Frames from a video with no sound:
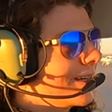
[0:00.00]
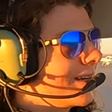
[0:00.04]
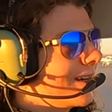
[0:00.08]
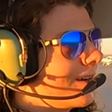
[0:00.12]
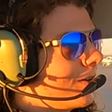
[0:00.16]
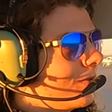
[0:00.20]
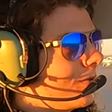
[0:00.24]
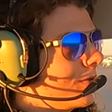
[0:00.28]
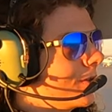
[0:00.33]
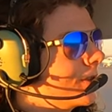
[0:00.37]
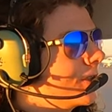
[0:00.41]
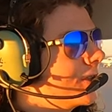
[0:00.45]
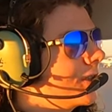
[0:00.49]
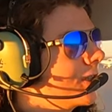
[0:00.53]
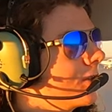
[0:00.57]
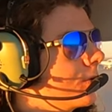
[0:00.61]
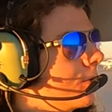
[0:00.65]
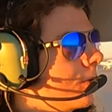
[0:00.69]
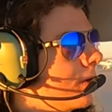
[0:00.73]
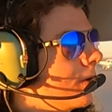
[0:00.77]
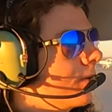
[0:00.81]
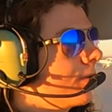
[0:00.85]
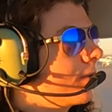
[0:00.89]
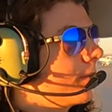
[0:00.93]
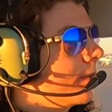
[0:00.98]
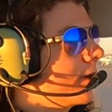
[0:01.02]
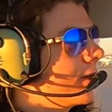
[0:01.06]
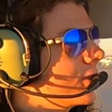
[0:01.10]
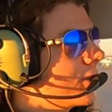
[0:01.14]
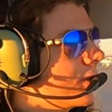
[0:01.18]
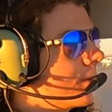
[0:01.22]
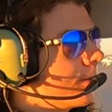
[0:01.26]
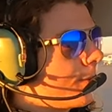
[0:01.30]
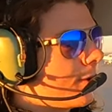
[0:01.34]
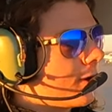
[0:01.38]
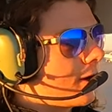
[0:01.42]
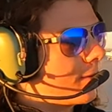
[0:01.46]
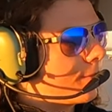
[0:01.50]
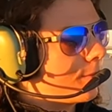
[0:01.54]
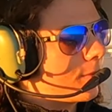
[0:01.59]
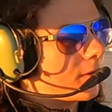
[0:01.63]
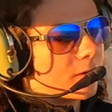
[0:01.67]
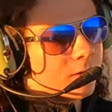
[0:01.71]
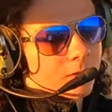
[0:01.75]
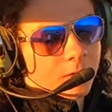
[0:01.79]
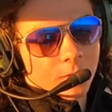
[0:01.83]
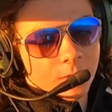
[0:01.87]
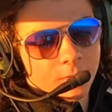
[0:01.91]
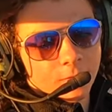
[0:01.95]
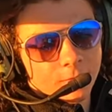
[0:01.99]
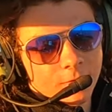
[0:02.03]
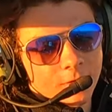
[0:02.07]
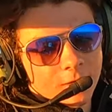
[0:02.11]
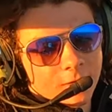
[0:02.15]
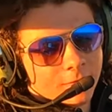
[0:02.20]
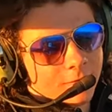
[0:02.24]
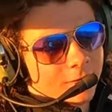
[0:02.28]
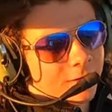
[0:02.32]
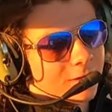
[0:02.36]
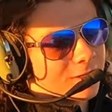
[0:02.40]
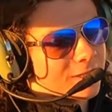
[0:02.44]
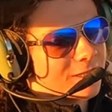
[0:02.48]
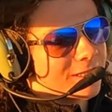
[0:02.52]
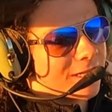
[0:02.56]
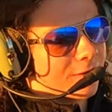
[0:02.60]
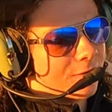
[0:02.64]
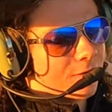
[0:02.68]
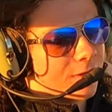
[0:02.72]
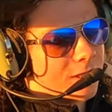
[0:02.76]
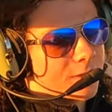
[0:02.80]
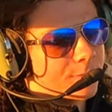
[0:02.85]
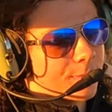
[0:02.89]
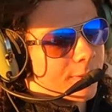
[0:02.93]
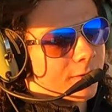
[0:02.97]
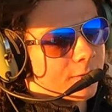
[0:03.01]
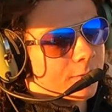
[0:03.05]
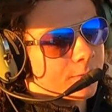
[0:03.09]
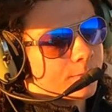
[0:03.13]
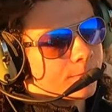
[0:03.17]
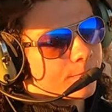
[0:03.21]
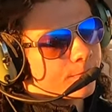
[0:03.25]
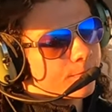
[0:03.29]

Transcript: at Alpha 6 with information Papa, VFR southeastbound.